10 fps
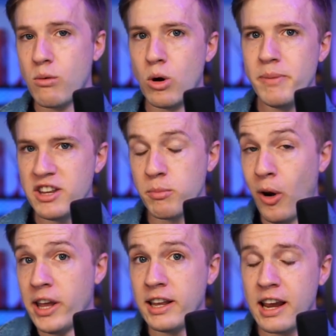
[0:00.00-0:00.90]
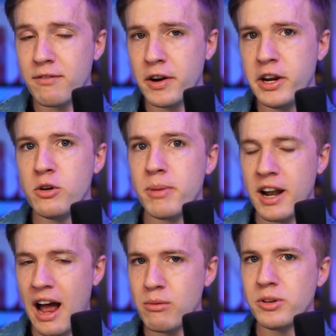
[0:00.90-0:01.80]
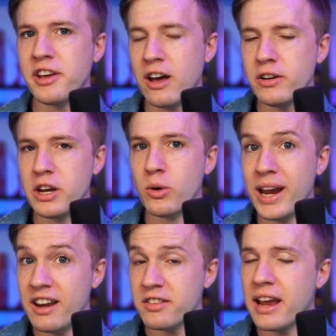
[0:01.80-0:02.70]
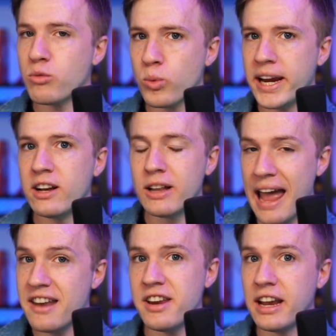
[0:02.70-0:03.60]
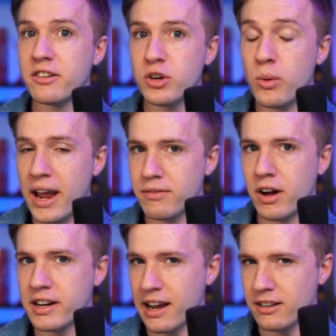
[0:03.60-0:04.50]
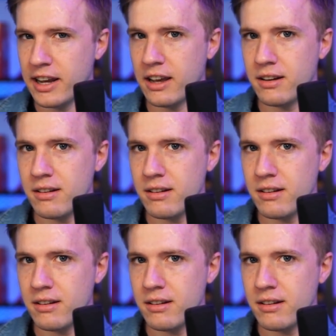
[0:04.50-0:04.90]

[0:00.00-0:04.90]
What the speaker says: won't be spoiling it for you, but I will tell you, it is a real ending to Evangelion.